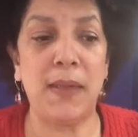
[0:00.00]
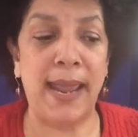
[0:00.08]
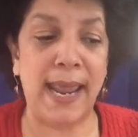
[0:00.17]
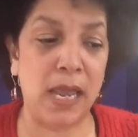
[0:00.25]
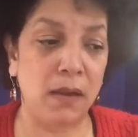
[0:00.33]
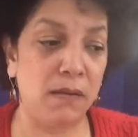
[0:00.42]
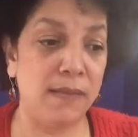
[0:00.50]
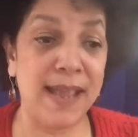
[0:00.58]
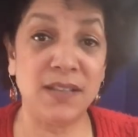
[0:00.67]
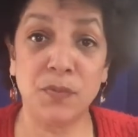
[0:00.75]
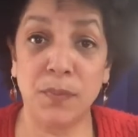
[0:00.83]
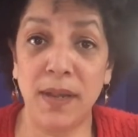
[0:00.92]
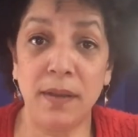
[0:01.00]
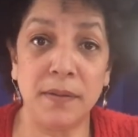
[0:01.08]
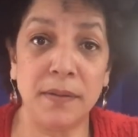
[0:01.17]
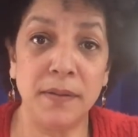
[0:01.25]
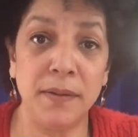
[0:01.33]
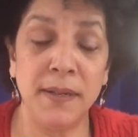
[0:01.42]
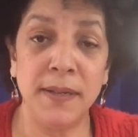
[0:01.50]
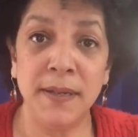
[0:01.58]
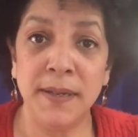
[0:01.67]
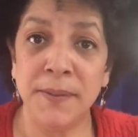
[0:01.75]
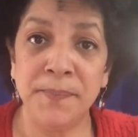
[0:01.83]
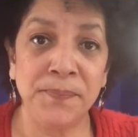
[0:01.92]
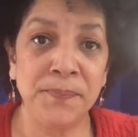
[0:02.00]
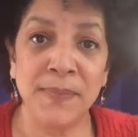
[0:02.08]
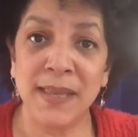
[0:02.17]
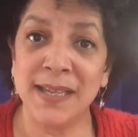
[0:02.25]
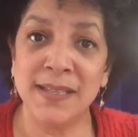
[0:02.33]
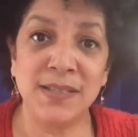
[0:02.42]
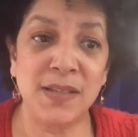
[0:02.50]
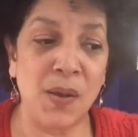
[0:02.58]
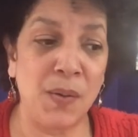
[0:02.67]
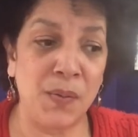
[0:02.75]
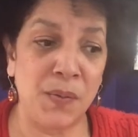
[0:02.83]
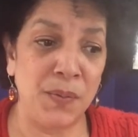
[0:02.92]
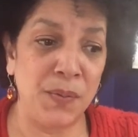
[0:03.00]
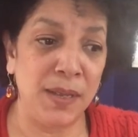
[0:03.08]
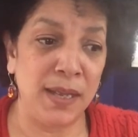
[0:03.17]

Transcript: and that's real. So